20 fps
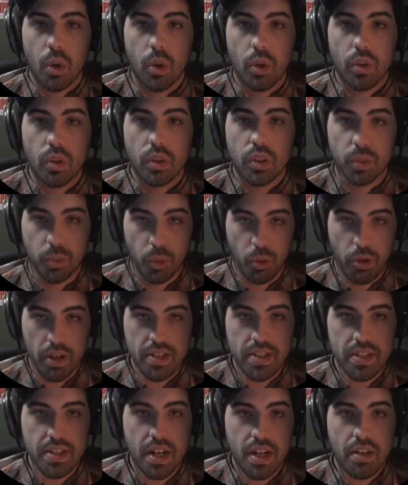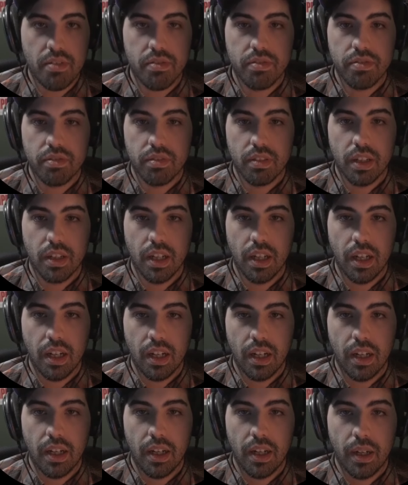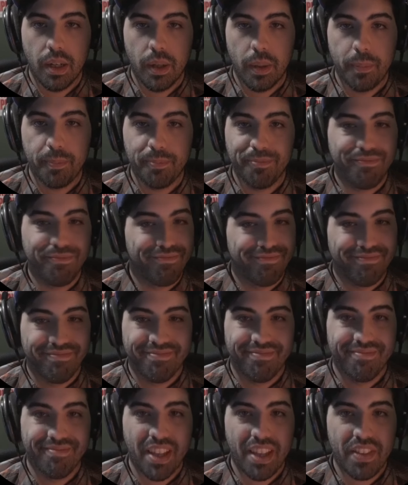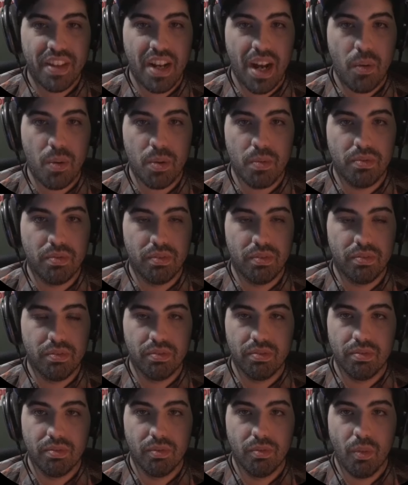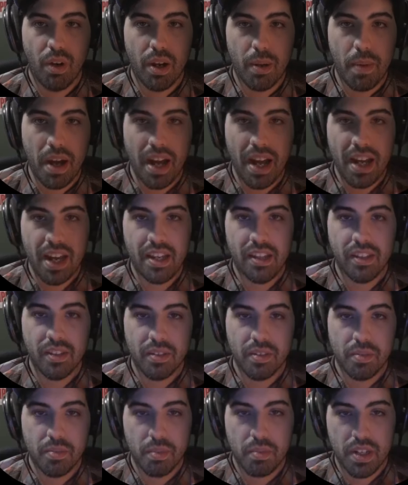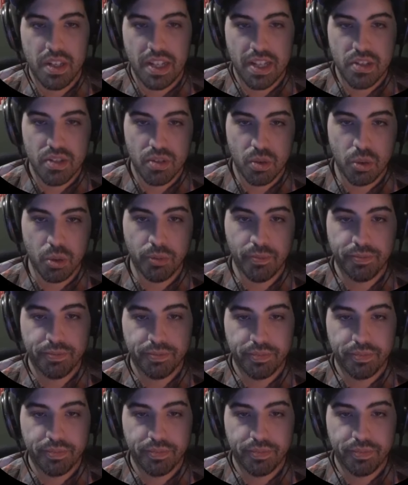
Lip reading: Some crazy stuff. Nothing I would want to buy. That's cool.